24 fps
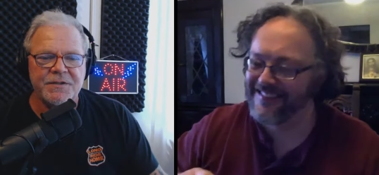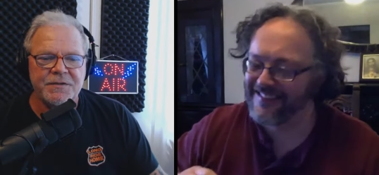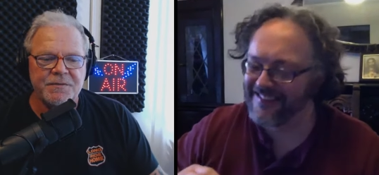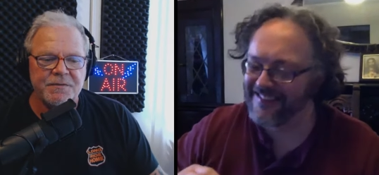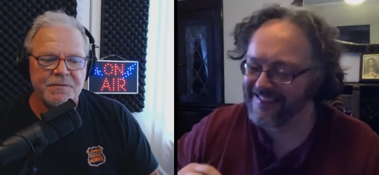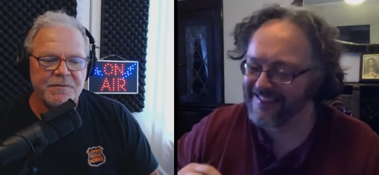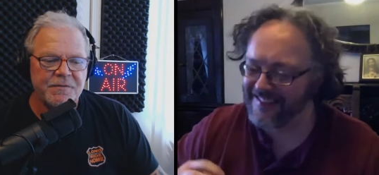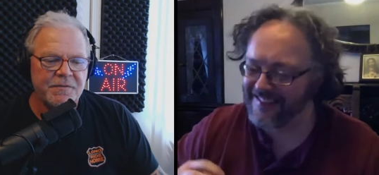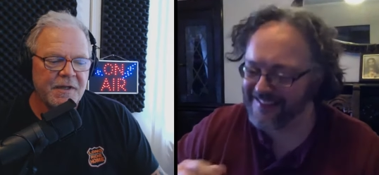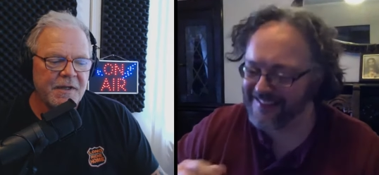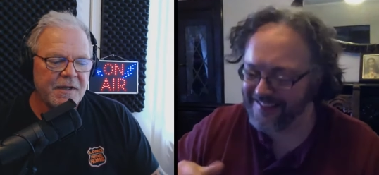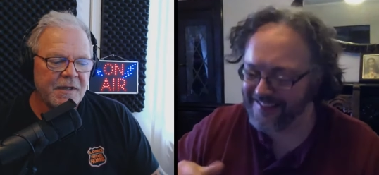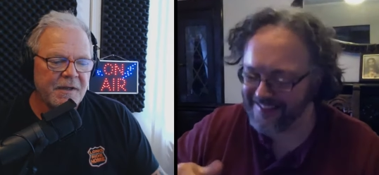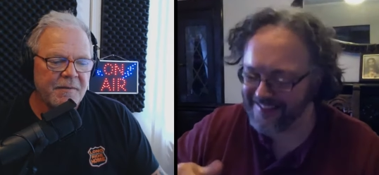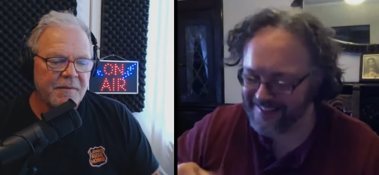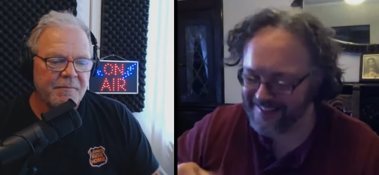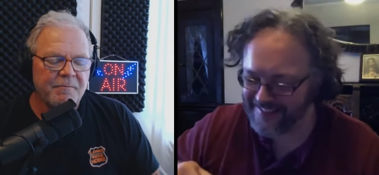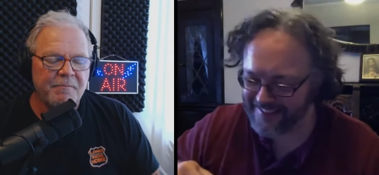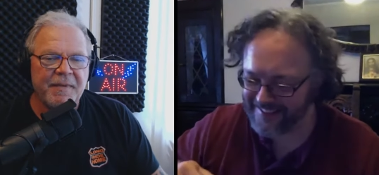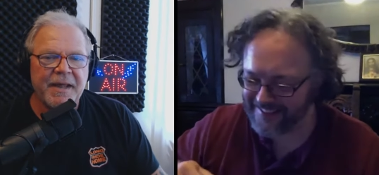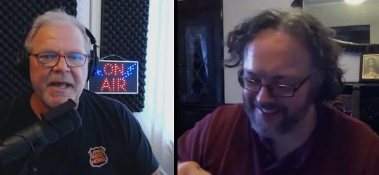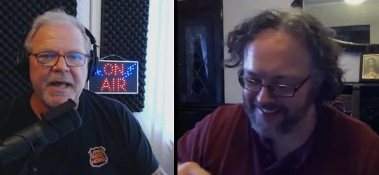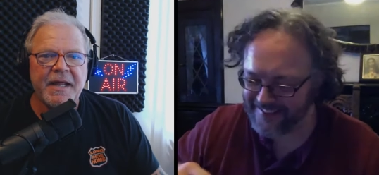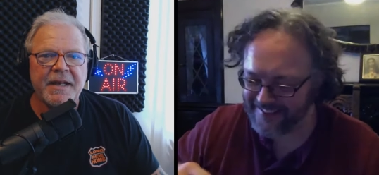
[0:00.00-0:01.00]
Speaker 1: you
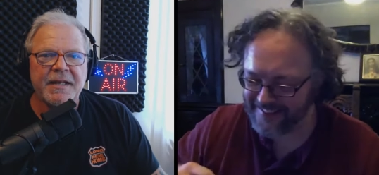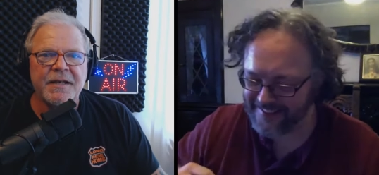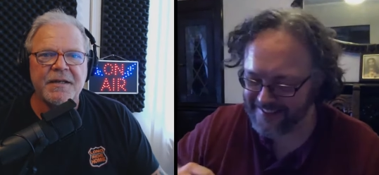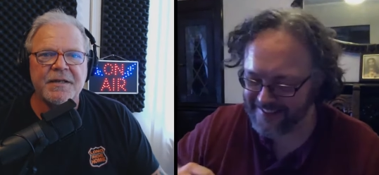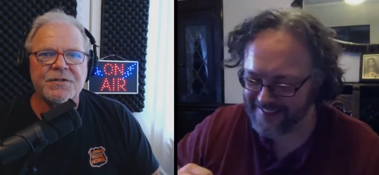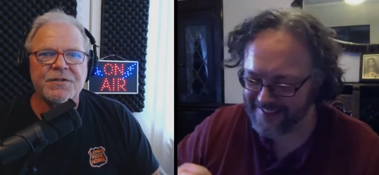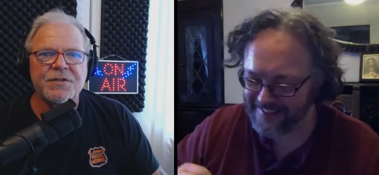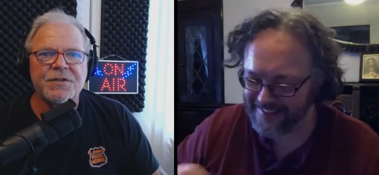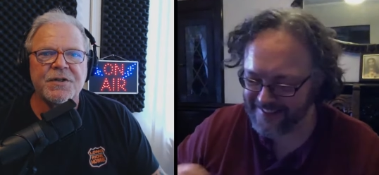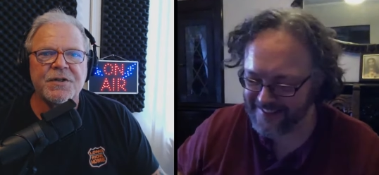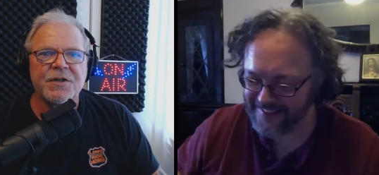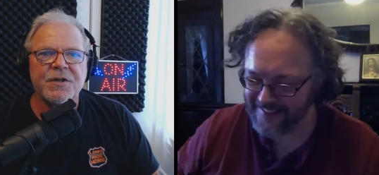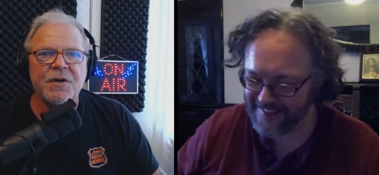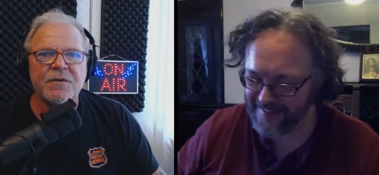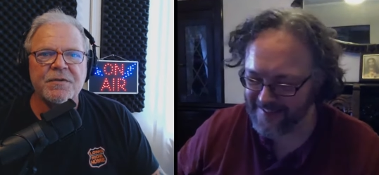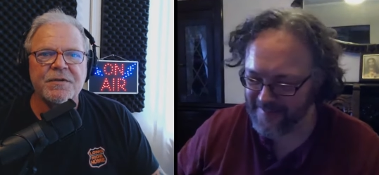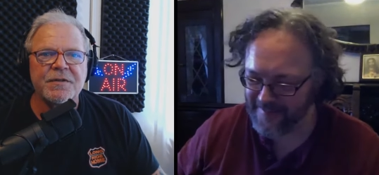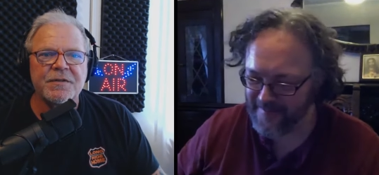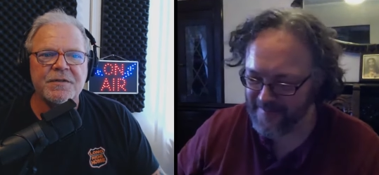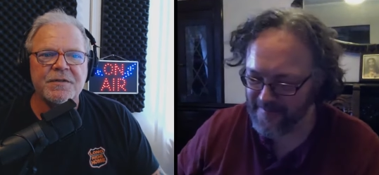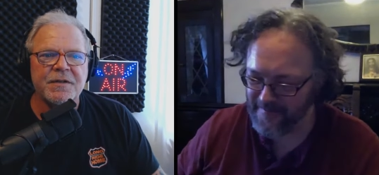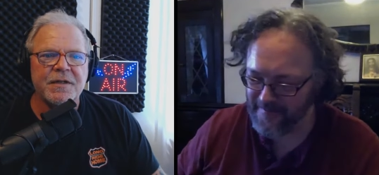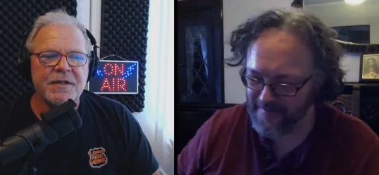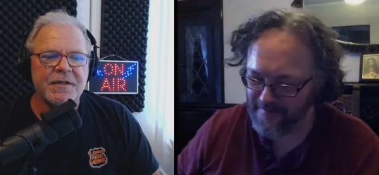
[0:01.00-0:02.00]
men to go
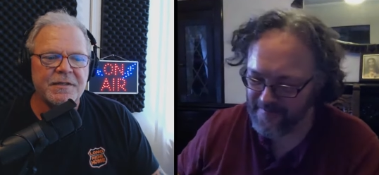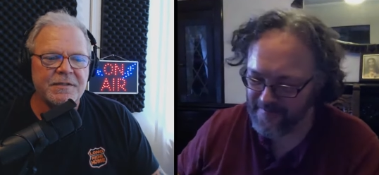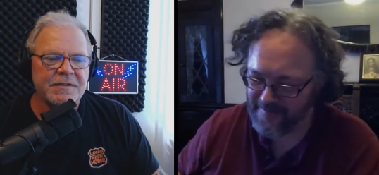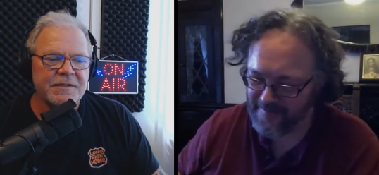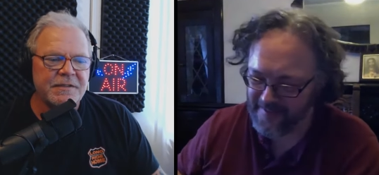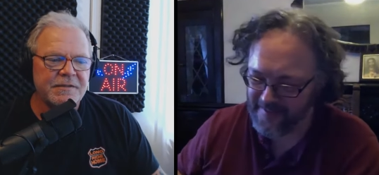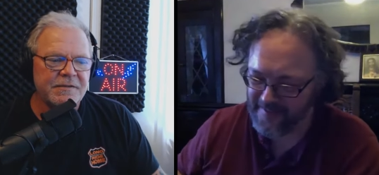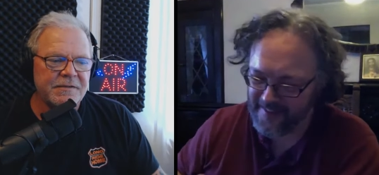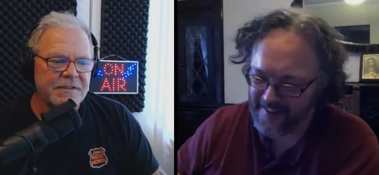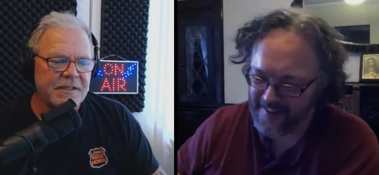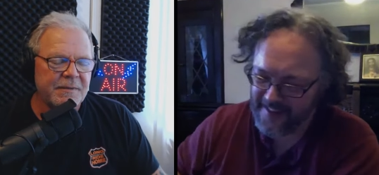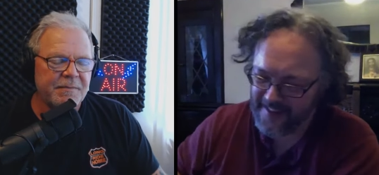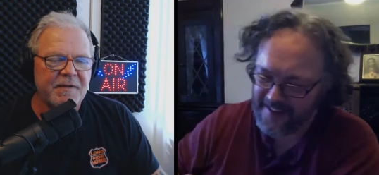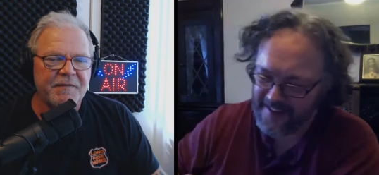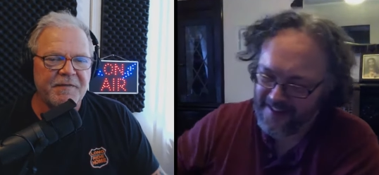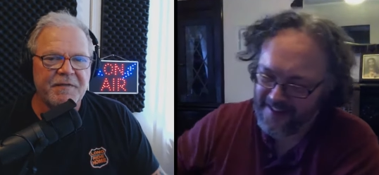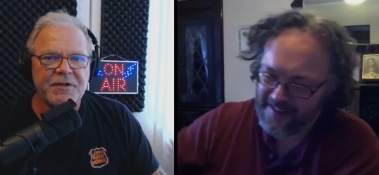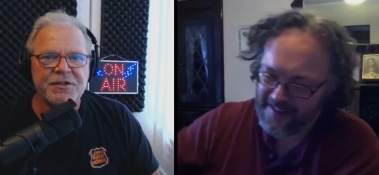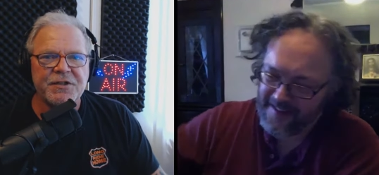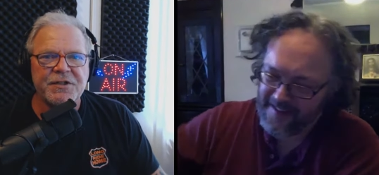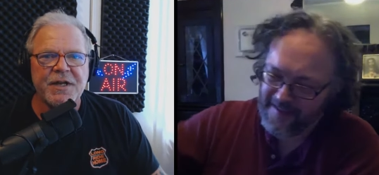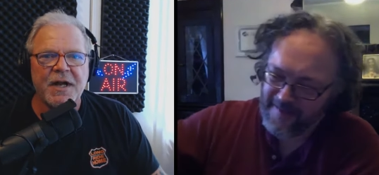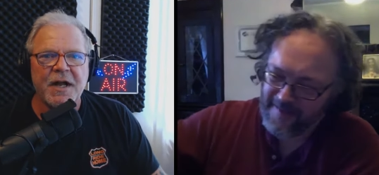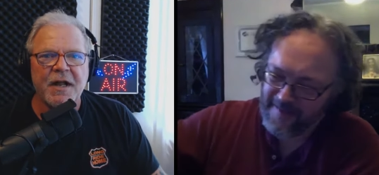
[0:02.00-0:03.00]
to the deep
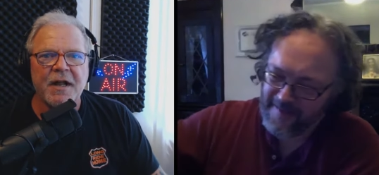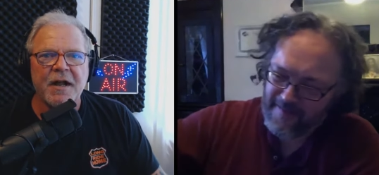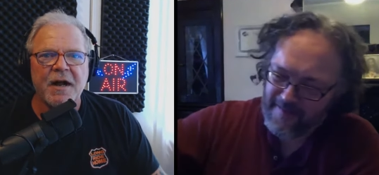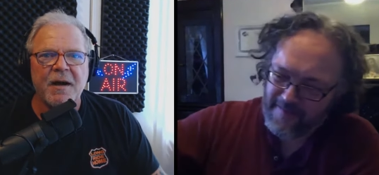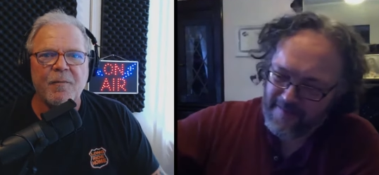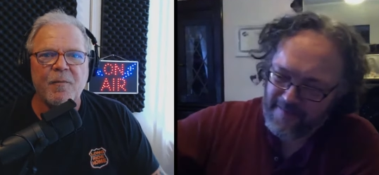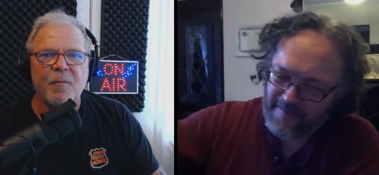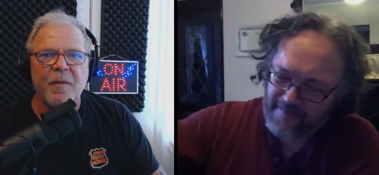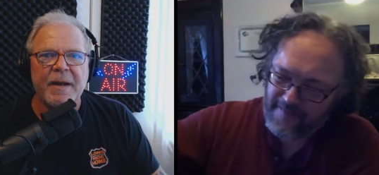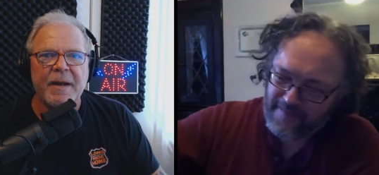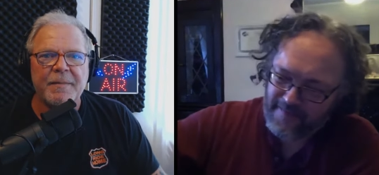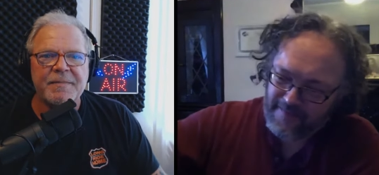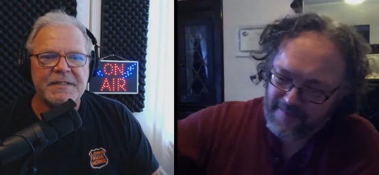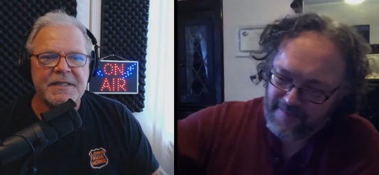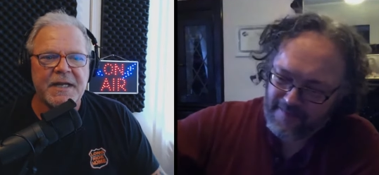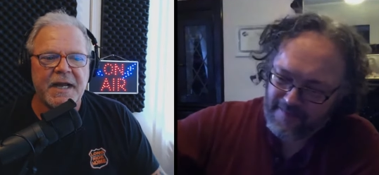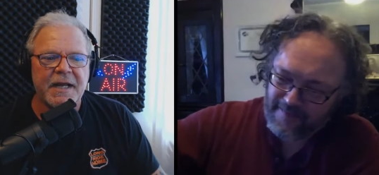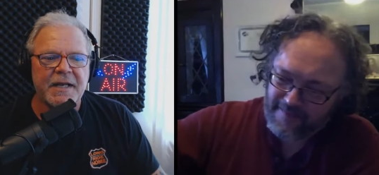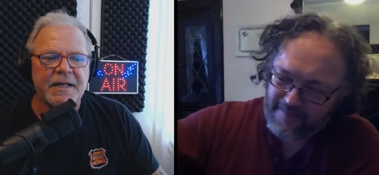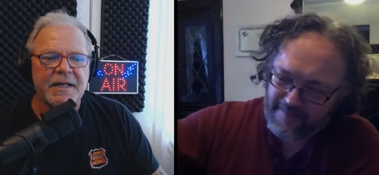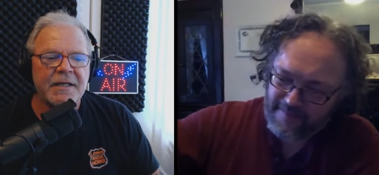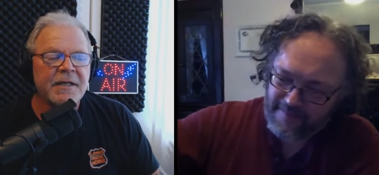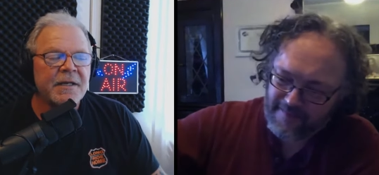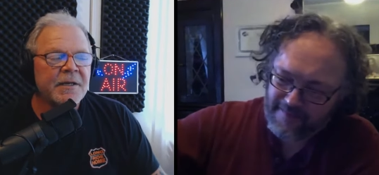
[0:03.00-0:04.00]
adventure dot com
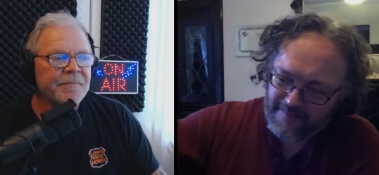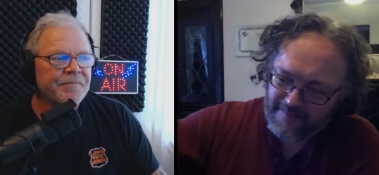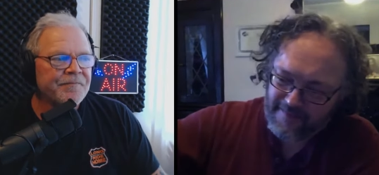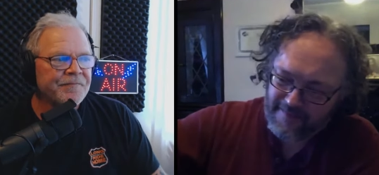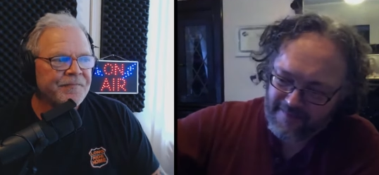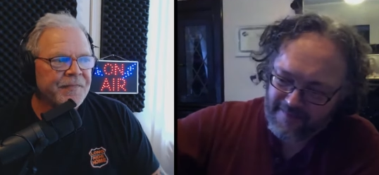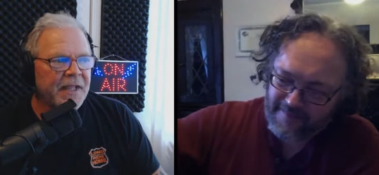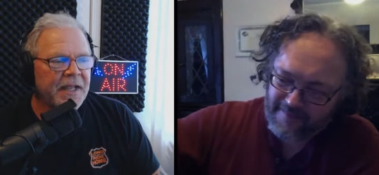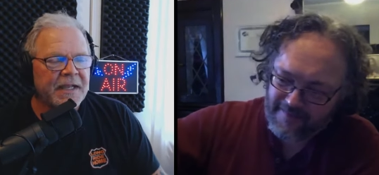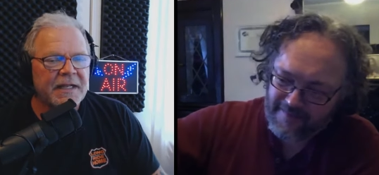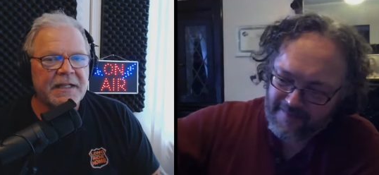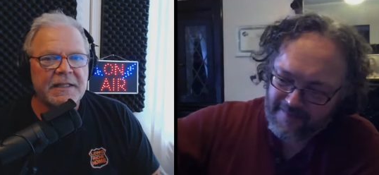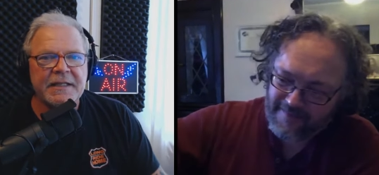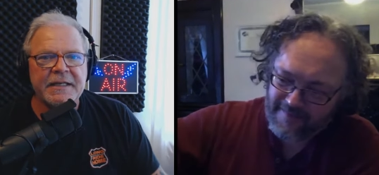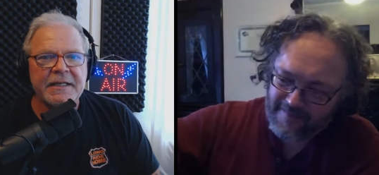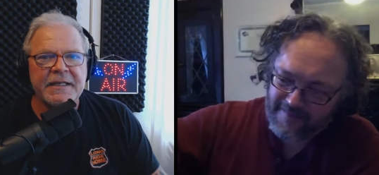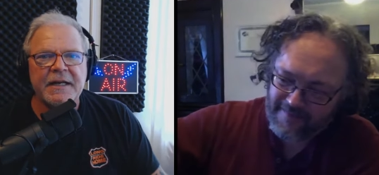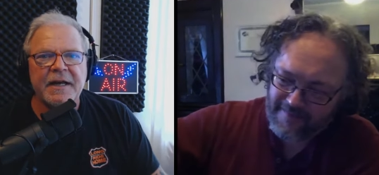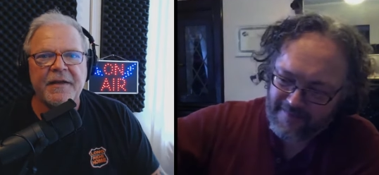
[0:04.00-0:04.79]
website and click